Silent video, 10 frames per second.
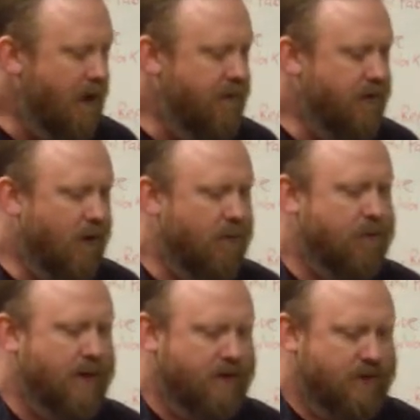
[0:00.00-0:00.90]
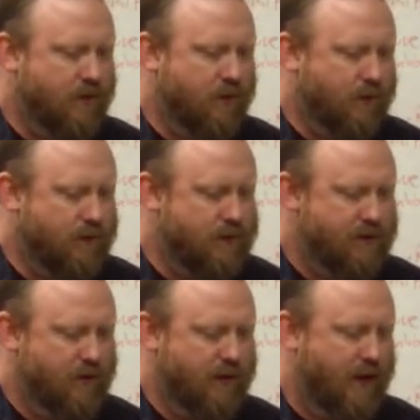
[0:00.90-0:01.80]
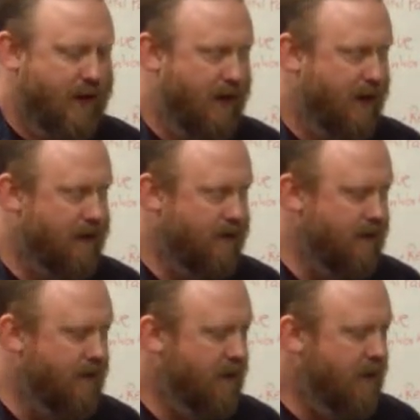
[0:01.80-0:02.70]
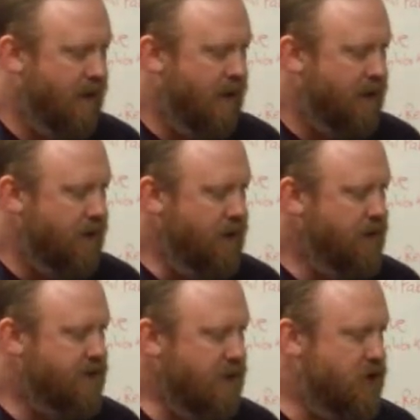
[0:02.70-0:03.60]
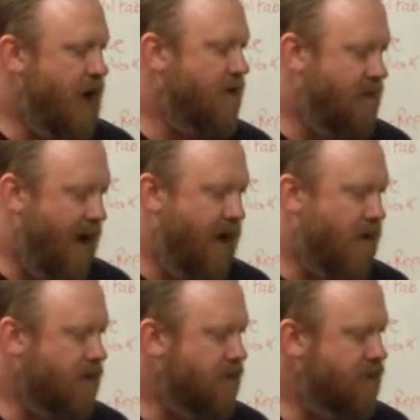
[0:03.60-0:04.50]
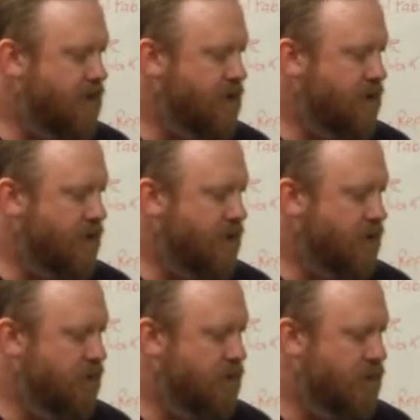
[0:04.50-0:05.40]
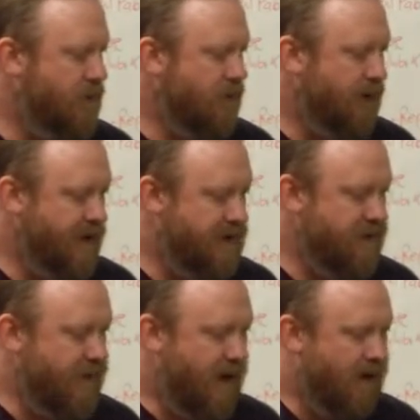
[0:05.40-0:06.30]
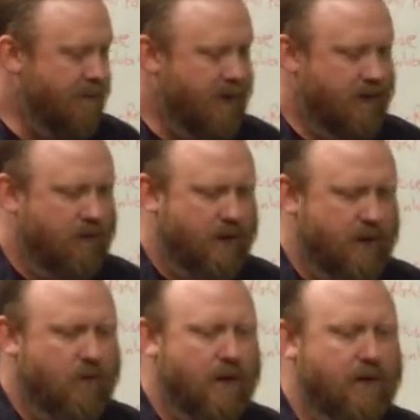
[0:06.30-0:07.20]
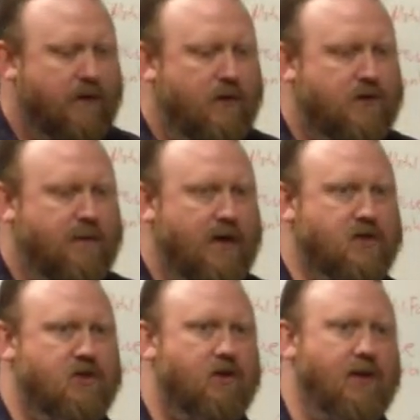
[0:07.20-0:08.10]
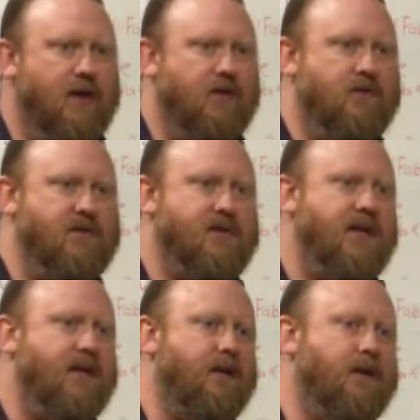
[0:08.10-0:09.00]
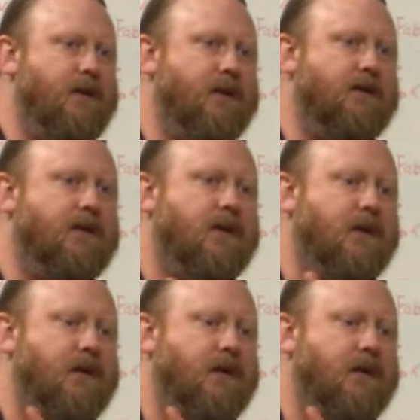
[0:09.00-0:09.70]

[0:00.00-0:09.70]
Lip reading: If you don't bring tools, you can use the check valve to release some air, but what you want to do is make sure that you see the